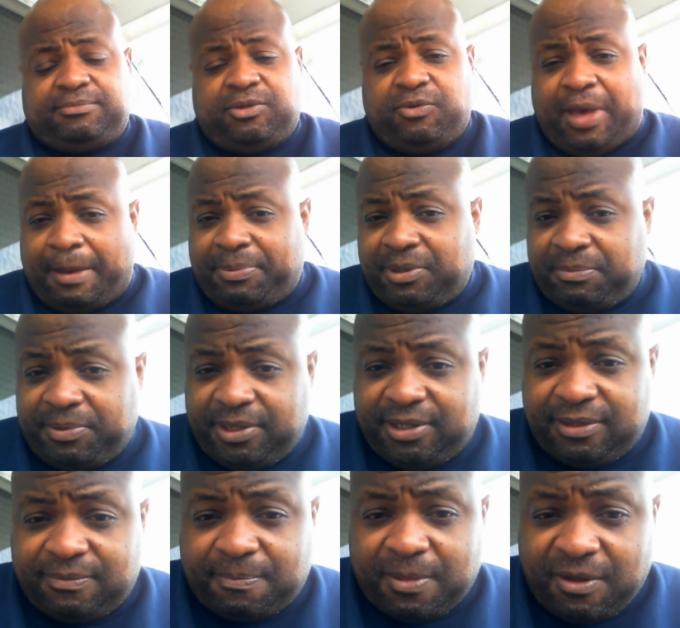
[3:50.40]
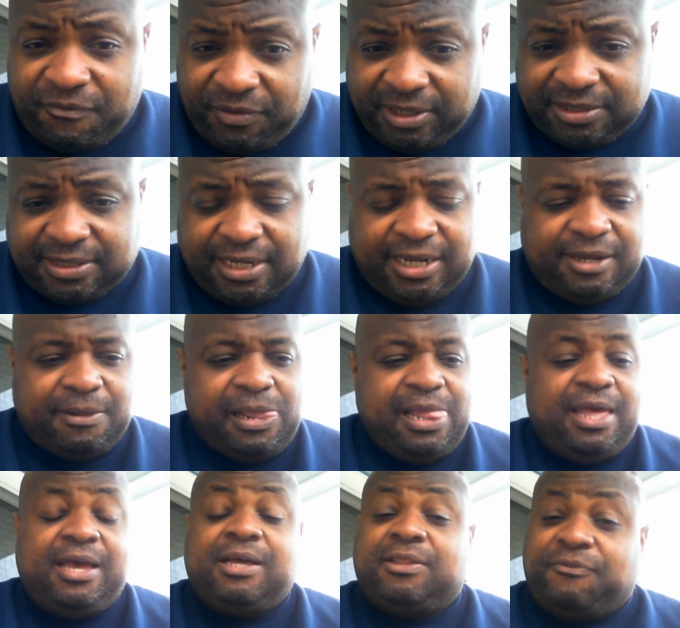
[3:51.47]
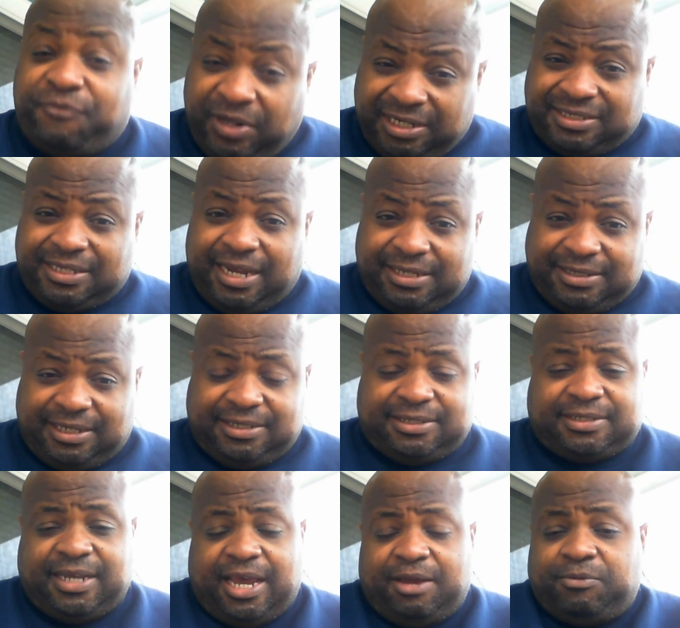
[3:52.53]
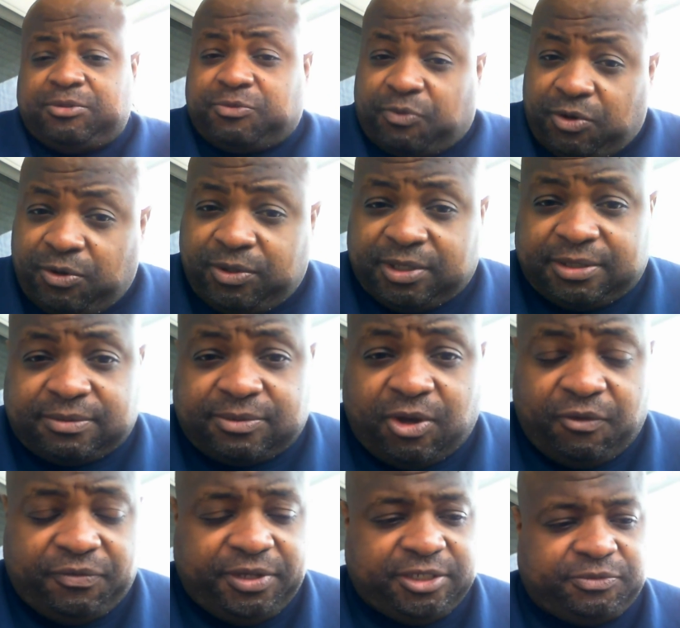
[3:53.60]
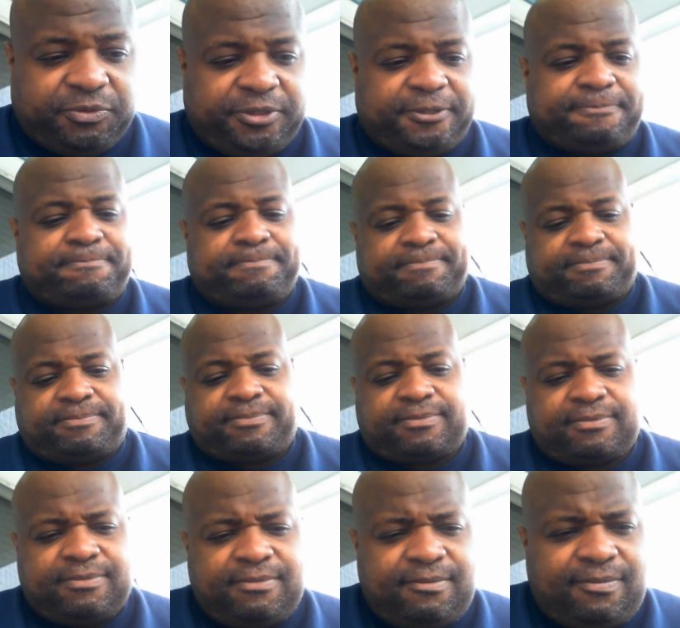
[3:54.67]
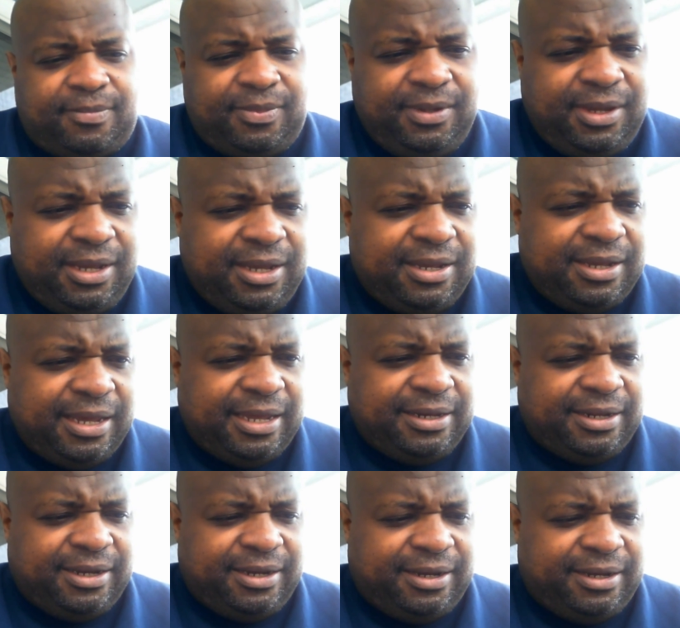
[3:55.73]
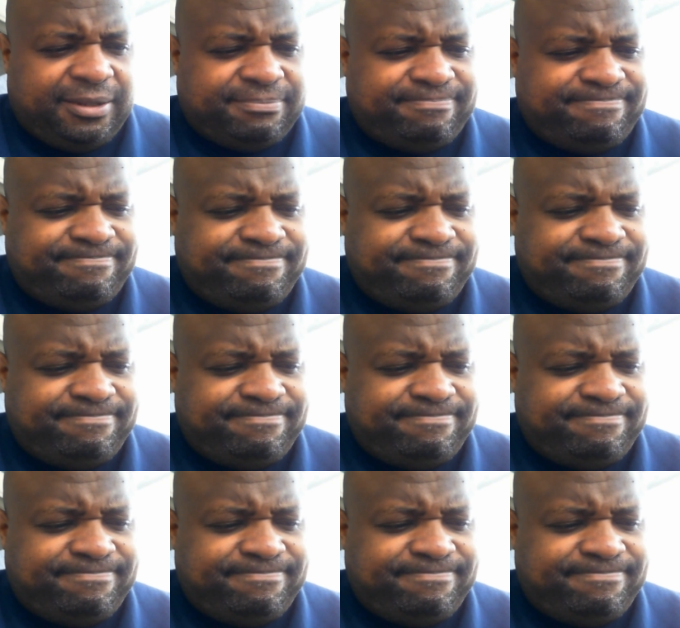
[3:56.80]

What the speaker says: who happened to be a Philistine. Philistines at this time was ruling over Israel. And